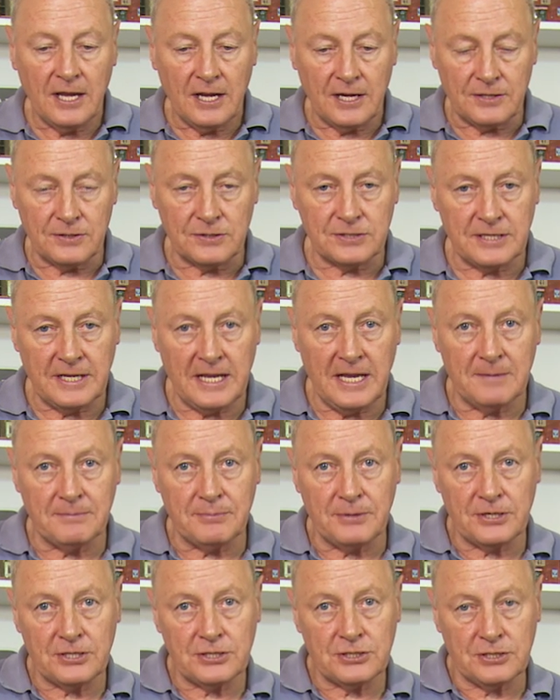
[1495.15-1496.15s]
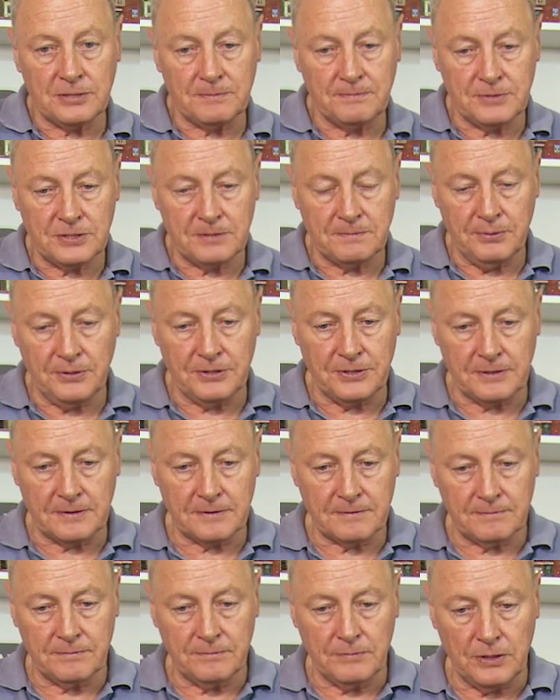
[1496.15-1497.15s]
I use an airbrush to, to put the
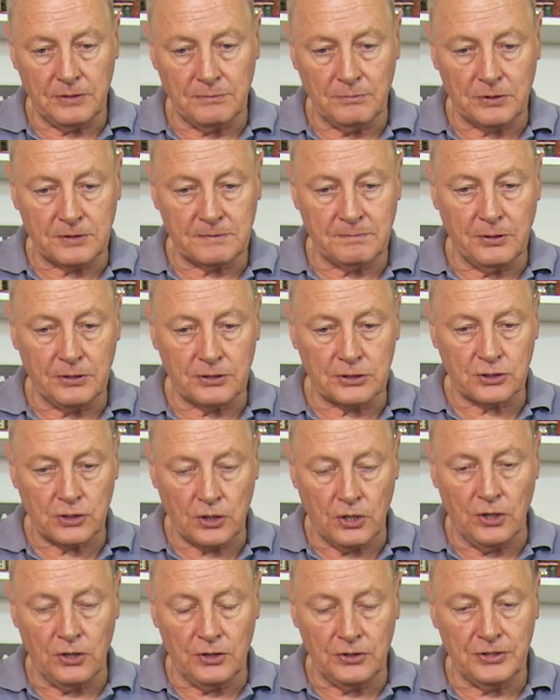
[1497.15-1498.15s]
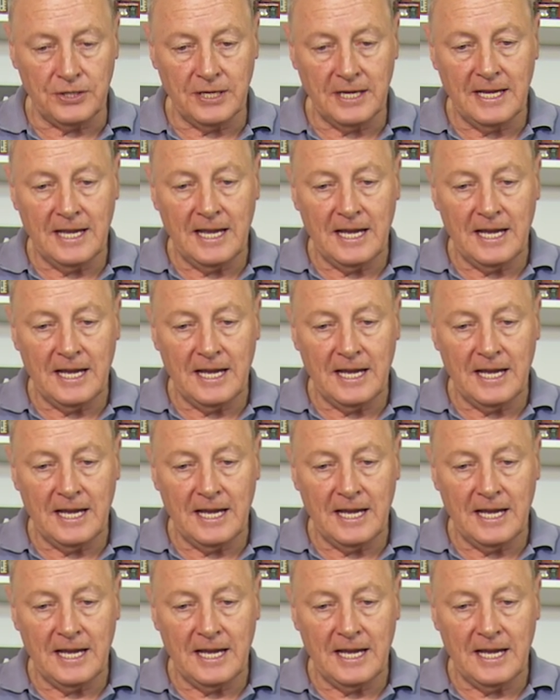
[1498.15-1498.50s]
Mod Podge on